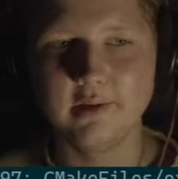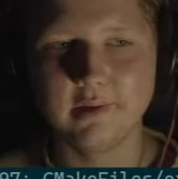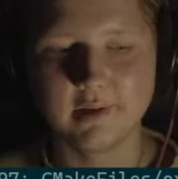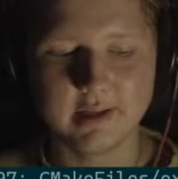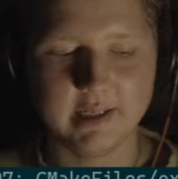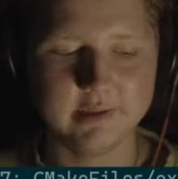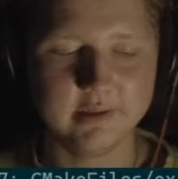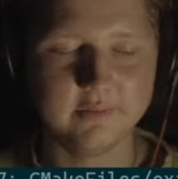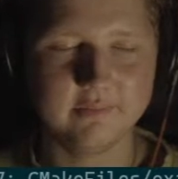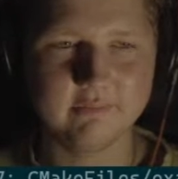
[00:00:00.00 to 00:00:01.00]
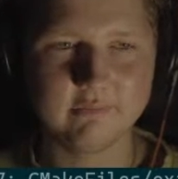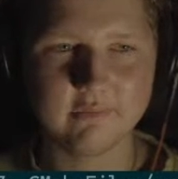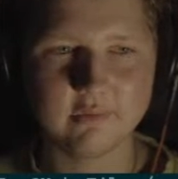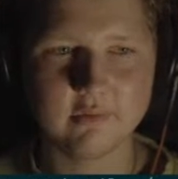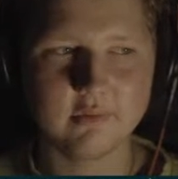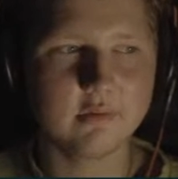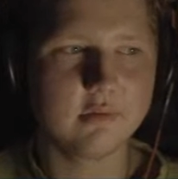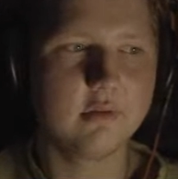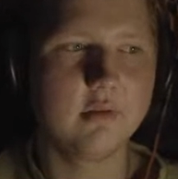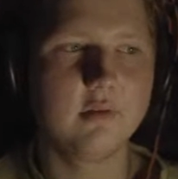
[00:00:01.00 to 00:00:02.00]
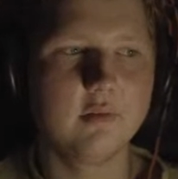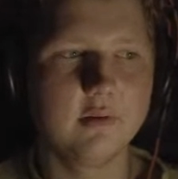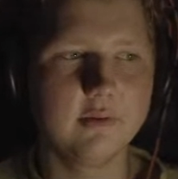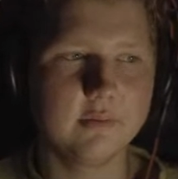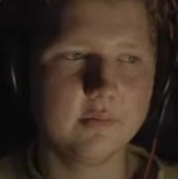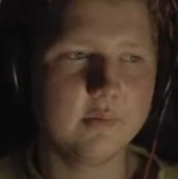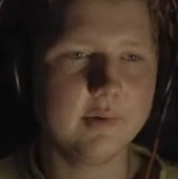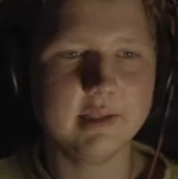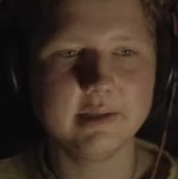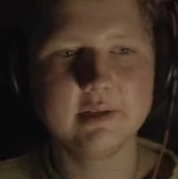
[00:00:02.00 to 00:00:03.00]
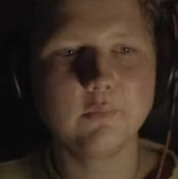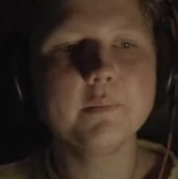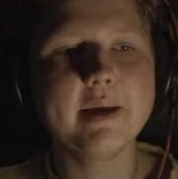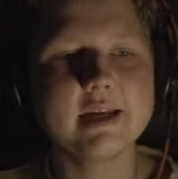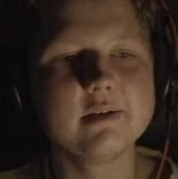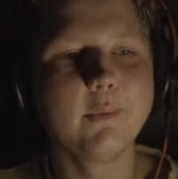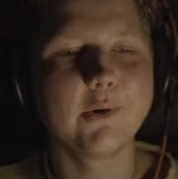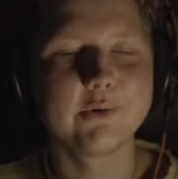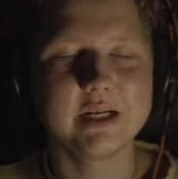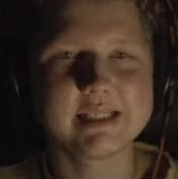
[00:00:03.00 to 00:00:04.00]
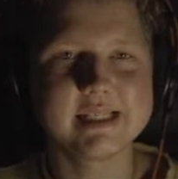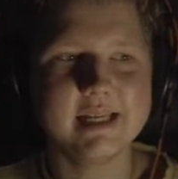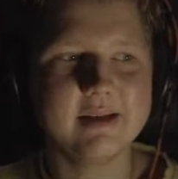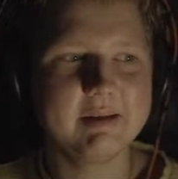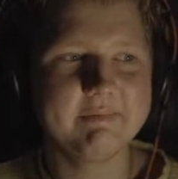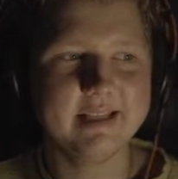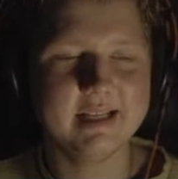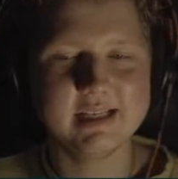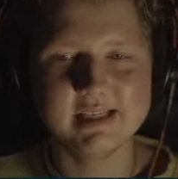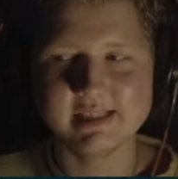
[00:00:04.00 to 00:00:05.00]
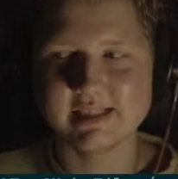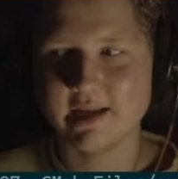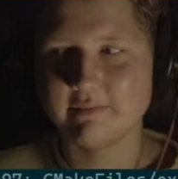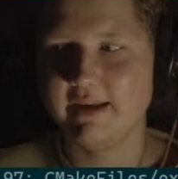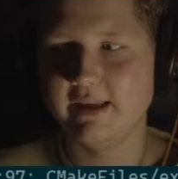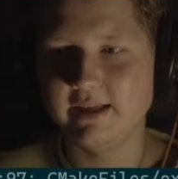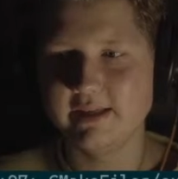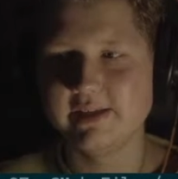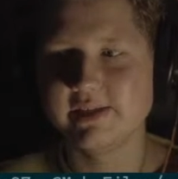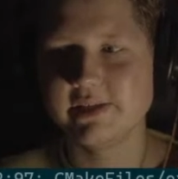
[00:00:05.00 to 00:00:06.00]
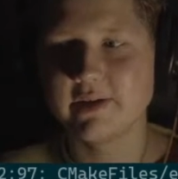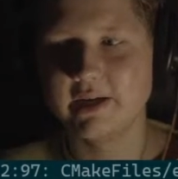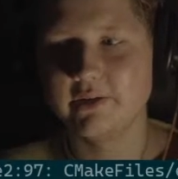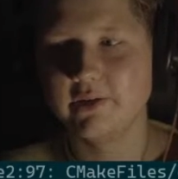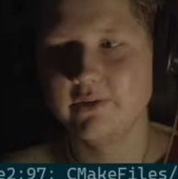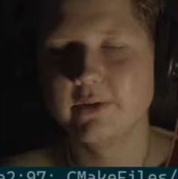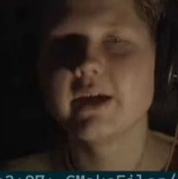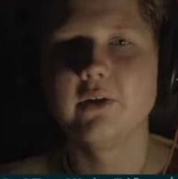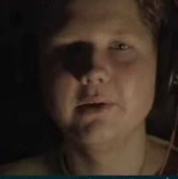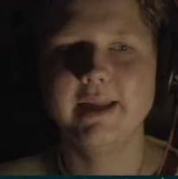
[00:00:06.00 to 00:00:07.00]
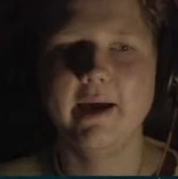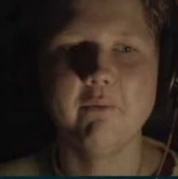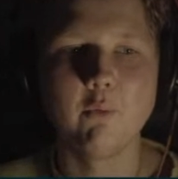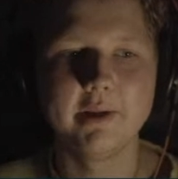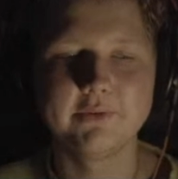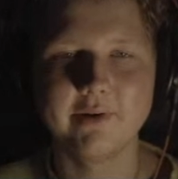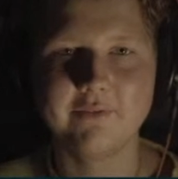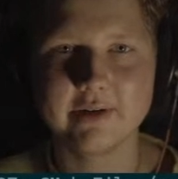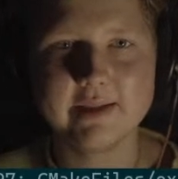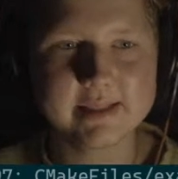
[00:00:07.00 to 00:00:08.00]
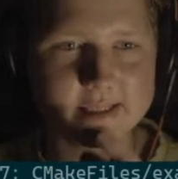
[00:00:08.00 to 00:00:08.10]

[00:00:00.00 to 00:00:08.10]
kind of, well, it would make it more rusty because that means you can only have one reference.